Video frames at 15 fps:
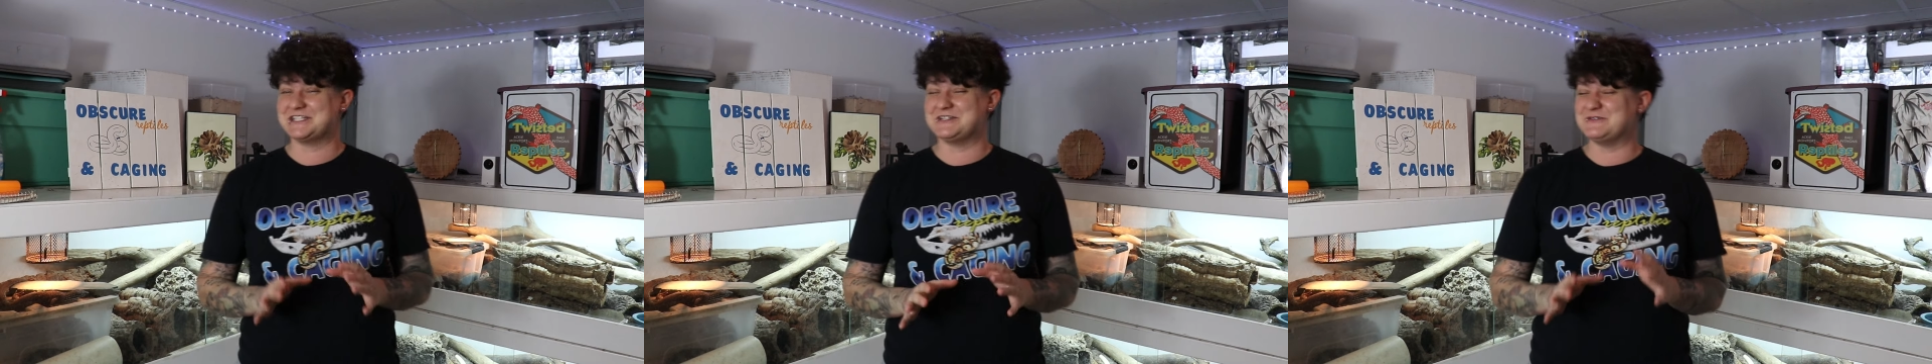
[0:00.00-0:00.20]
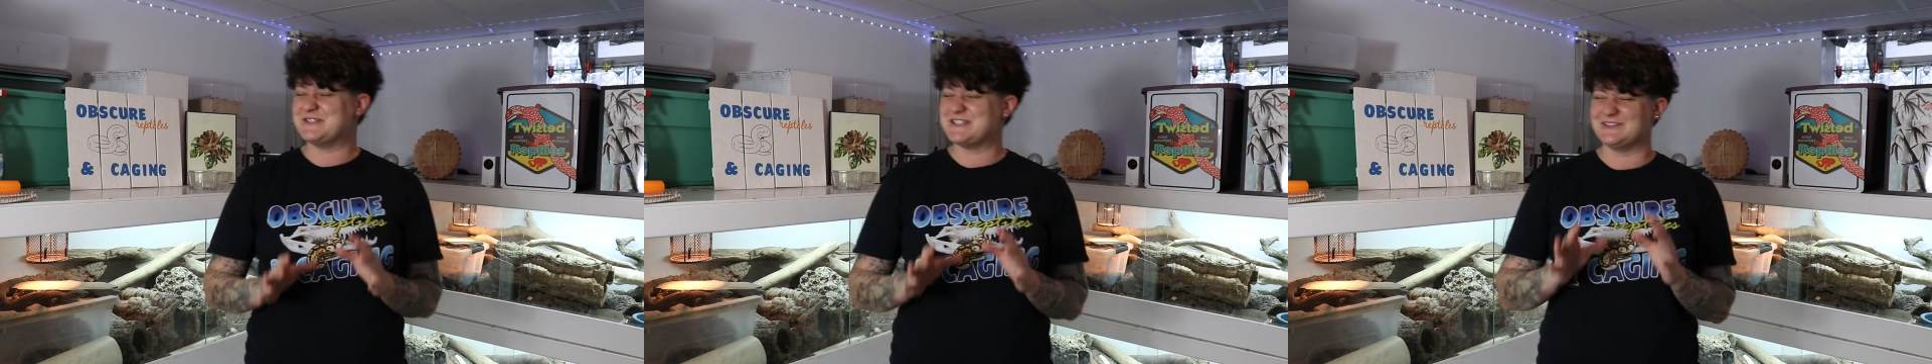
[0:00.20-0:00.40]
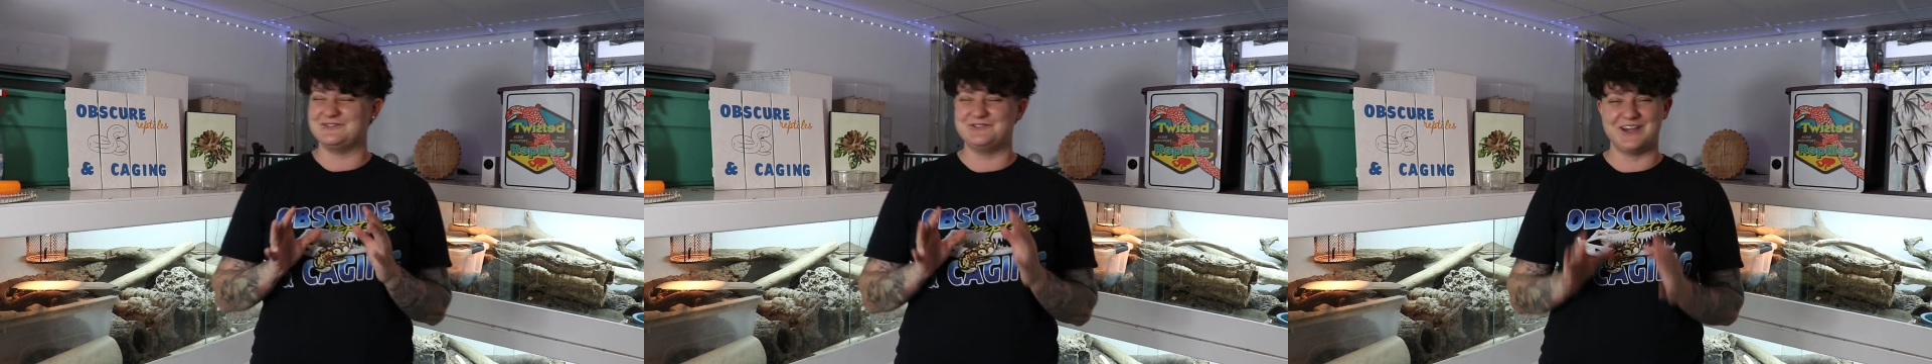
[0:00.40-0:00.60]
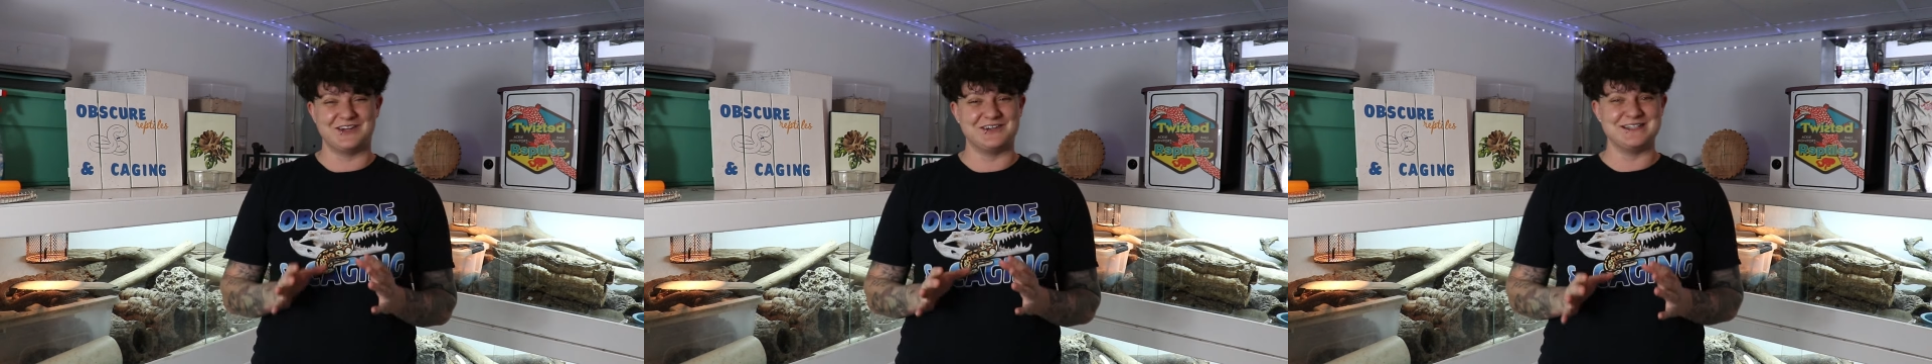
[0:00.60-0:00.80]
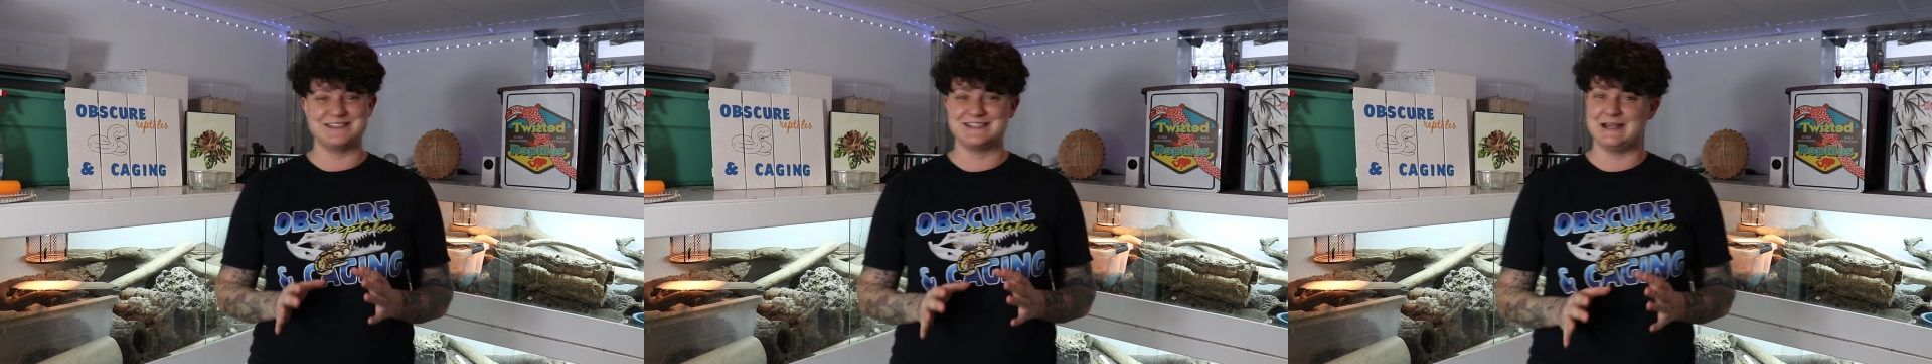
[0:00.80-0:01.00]
She was
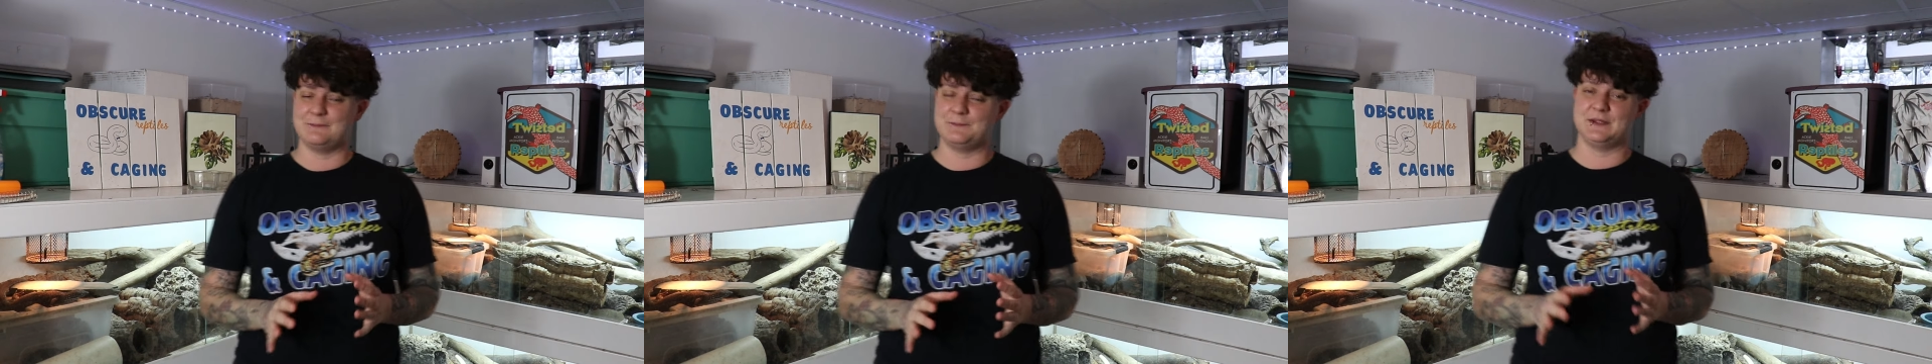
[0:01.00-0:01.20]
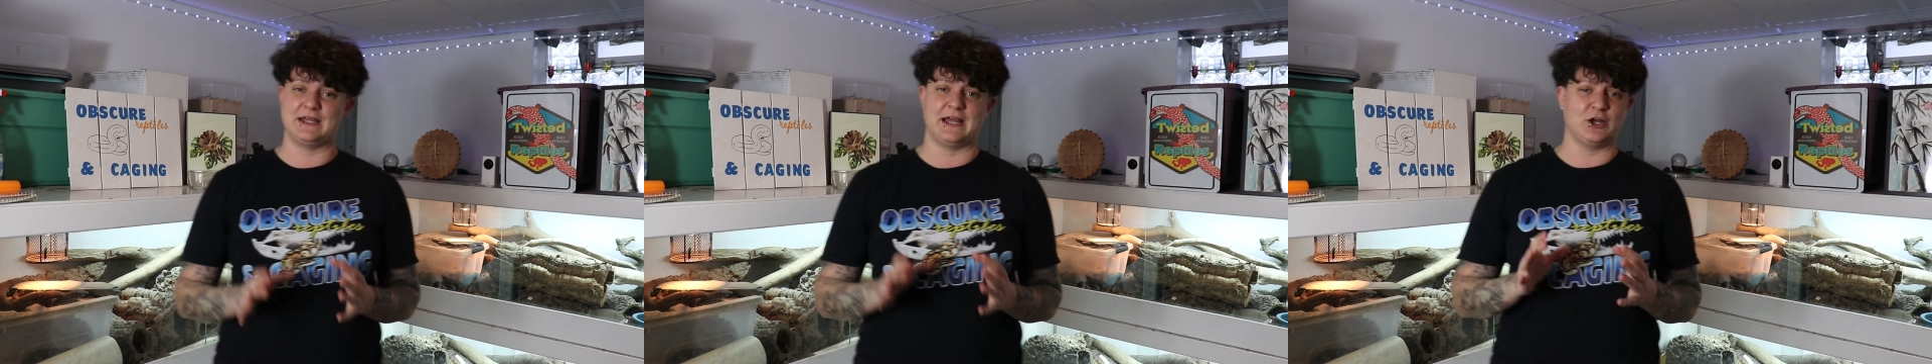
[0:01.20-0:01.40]
very snippy.